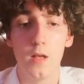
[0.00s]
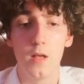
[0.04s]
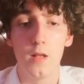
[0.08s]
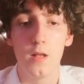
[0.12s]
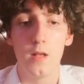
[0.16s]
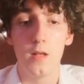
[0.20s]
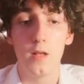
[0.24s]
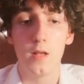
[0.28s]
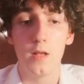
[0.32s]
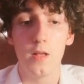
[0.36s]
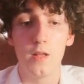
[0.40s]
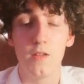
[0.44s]

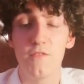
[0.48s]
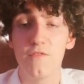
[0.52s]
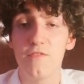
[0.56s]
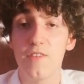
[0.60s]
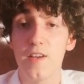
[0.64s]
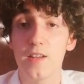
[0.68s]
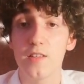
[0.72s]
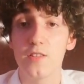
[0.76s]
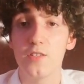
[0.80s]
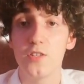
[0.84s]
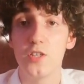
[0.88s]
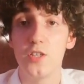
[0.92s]
In
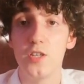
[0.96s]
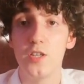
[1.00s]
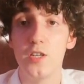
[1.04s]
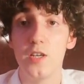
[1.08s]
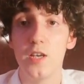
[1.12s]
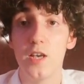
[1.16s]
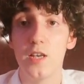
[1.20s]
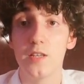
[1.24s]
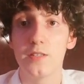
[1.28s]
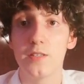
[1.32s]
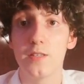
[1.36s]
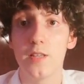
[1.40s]
fact,
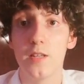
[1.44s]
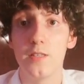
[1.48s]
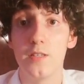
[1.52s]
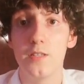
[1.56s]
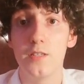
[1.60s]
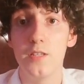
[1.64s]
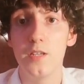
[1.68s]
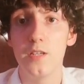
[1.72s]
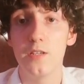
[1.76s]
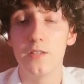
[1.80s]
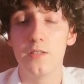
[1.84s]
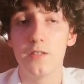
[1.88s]
she has the
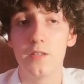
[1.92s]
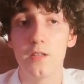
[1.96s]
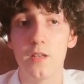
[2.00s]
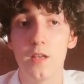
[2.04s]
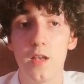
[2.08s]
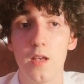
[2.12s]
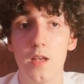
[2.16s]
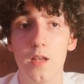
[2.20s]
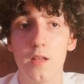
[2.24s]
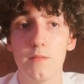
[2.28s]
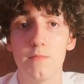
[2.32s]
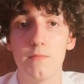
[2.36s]
disease
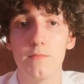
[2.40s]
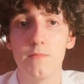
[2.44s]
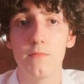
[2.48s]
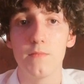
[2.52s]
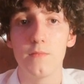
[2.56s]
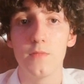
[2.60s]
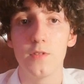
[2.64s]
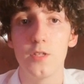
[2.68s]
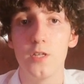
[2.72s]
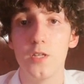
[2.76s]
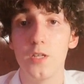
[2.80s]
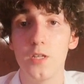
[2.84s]
and
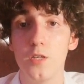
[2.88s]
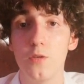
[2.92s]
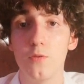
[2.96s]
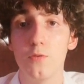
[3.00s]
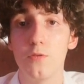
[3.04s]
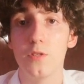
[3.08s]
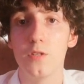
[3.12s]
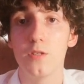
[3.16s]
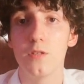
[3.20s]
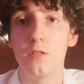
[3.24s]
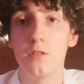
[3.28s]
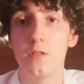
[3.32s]
she
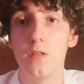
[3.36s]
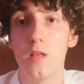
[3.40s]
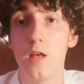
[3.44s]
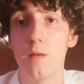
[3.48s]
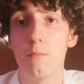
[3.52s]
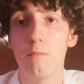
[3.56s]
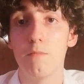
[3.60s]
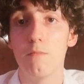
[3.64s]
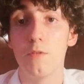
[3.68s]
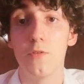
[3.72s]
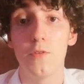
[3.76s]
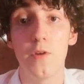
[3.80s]
uses
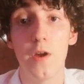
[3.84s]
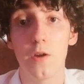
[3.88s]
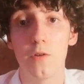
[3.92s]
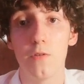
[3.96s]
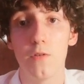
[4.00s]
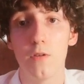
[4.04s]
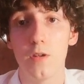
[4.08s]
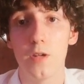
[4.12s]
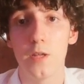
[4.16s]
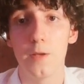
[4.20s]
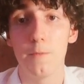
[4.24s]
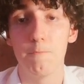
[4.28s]
them
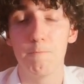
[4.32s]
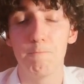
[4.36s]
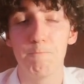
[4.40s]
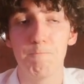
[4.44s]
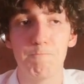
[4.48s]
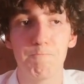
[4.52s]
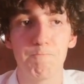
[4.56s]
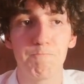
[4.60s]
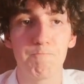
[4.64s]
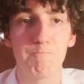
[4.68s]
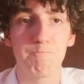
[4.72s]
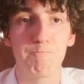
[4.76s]
regularly.
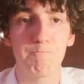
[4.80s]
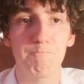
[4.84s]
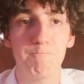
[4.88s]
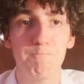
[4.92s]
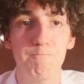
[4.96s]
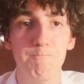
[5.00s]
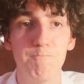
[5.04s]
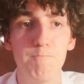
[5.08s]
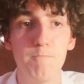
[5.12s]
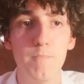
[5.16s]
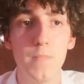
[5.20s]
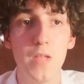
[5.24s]

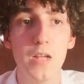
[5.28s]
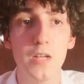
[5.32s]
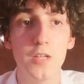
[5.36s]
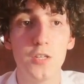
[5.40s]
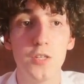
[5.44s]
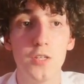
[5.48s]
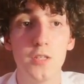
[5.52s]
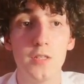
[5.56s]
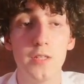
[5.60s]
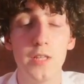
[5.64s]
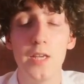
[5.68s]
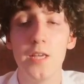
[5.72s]

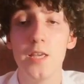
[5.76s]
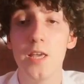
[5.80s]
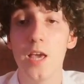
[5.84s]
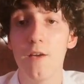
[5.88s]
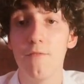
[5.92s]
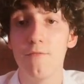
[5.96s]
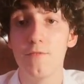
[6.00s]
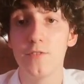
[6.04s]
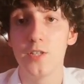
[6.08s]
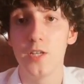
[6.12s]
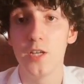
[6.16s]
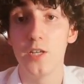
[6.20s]
They
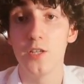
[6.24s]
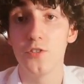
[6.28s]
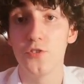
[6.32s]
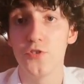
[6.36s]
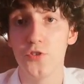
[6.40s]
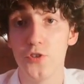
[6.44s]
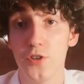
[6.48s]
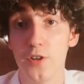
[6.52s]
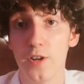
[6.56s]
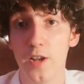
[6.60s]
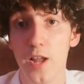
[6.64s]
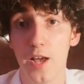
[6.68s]
have
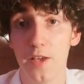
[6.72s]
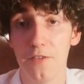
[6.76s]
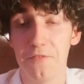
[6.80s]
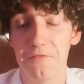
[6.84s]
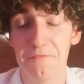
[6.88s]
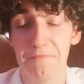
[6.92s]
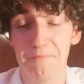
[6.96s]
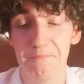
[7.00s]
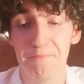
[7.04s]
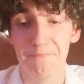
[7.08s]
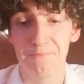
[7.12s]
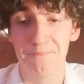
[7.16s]
changed her
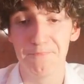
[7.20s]
life.